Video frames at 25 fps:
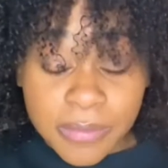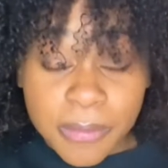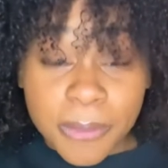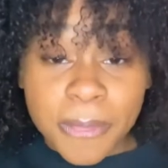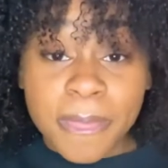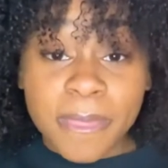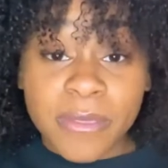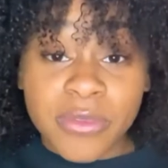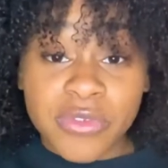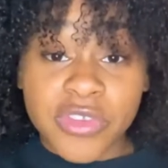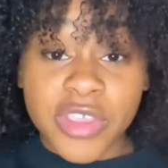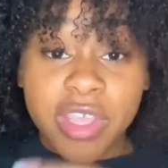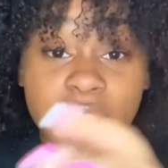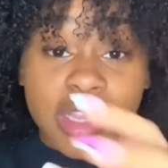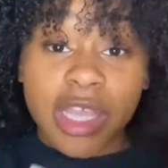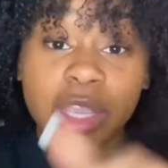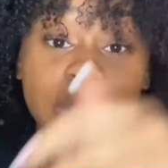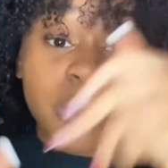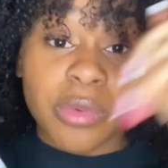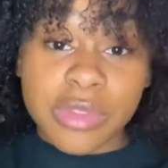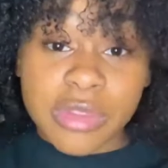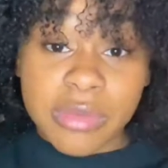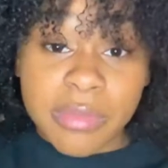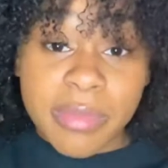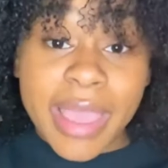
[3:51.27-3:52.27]
say like with a
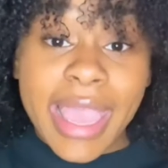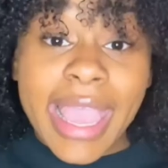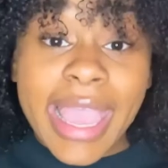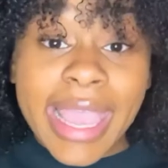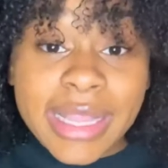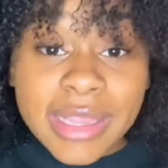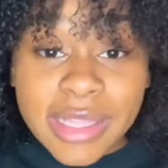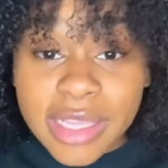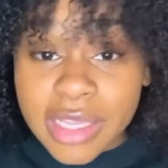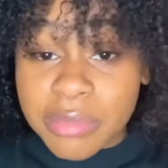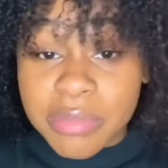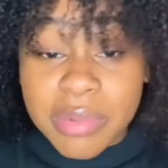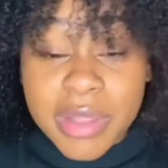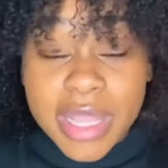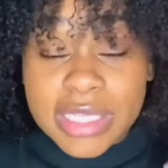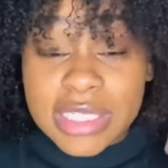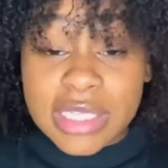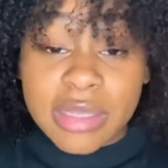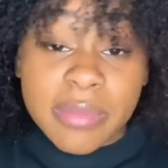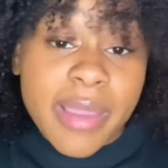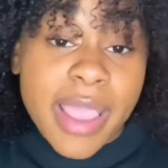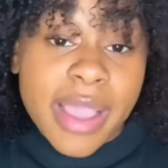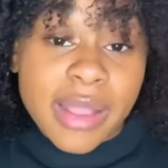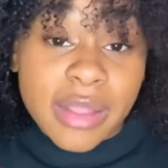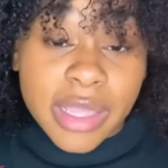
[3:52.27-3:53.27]
bag, like a plastic
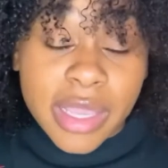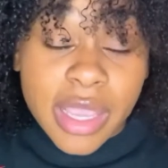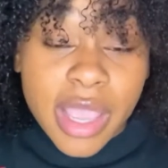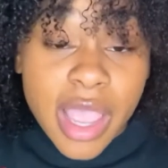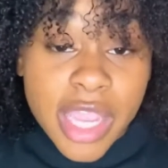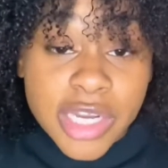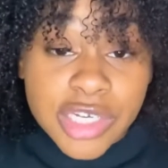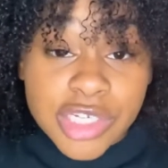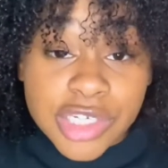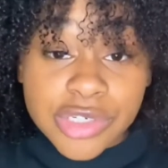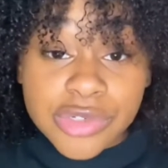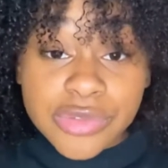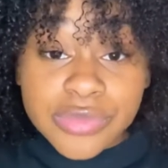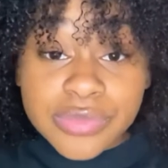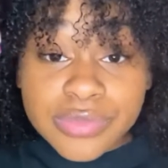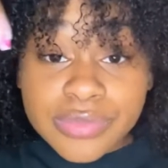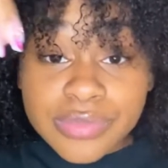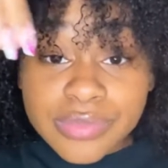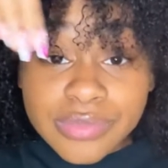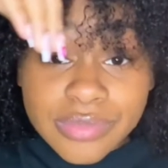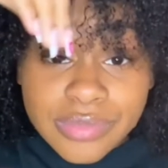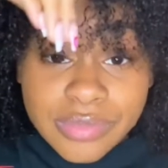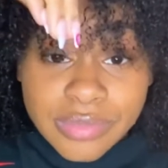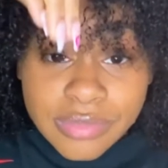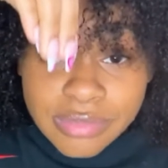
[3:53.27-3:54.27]
bag like I do,
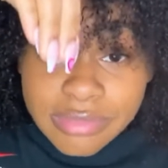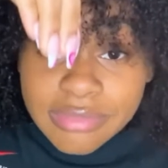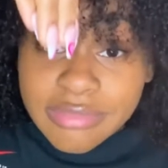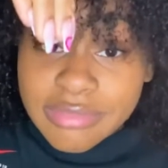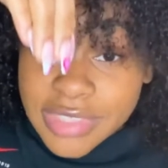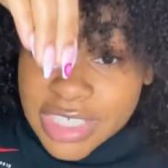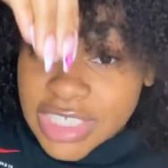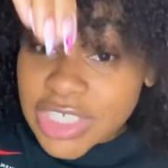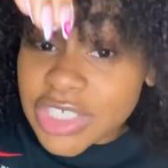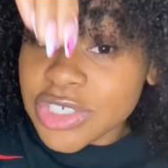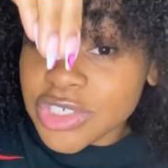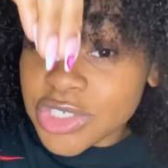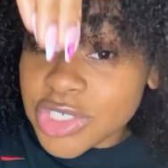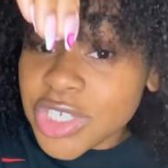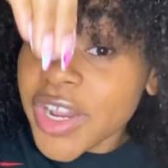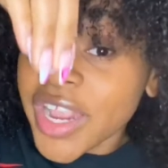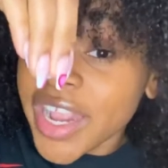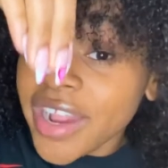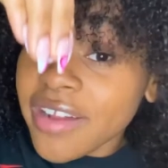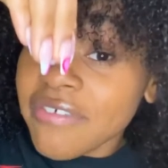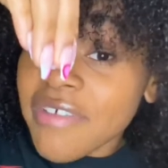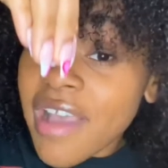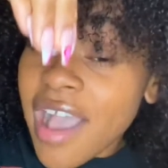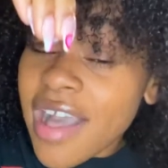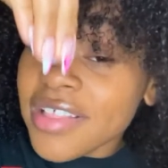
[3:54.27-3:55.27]
this is your hair
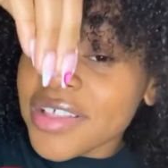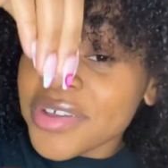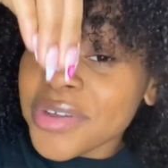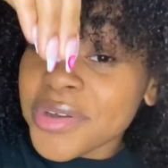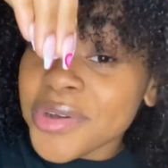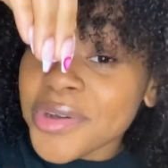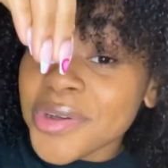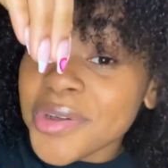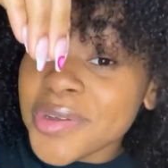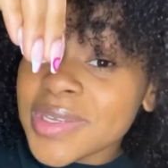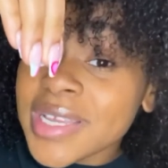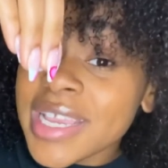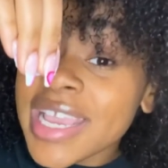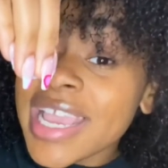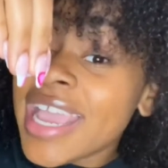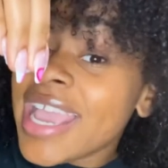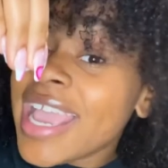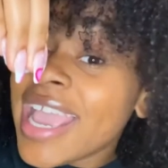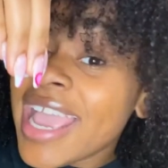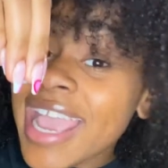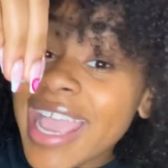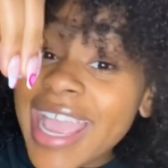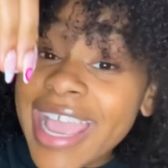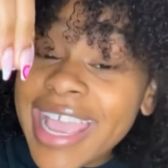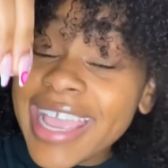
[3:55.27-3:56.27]
follicle
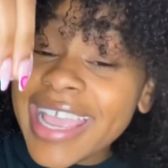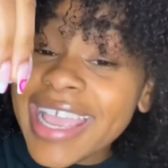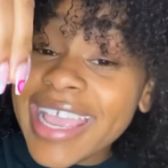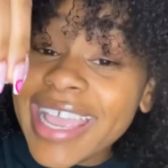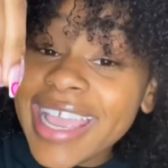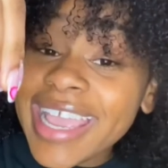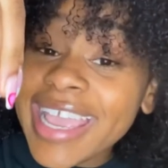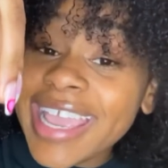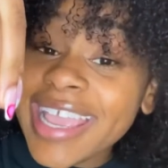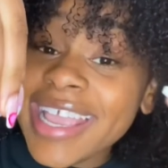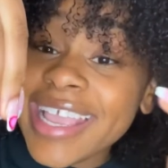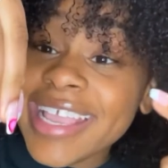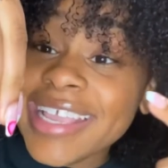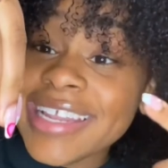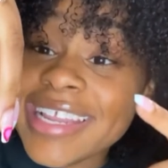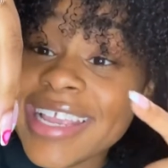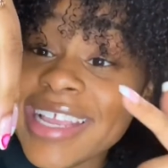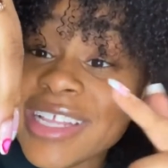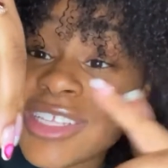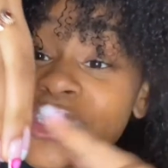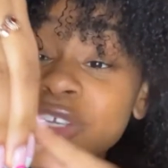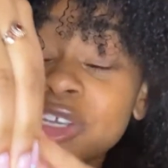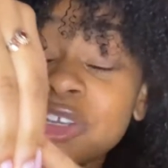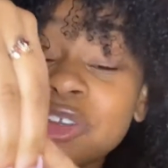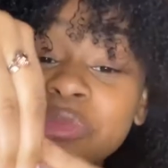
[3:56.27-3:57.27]
and it's gonna be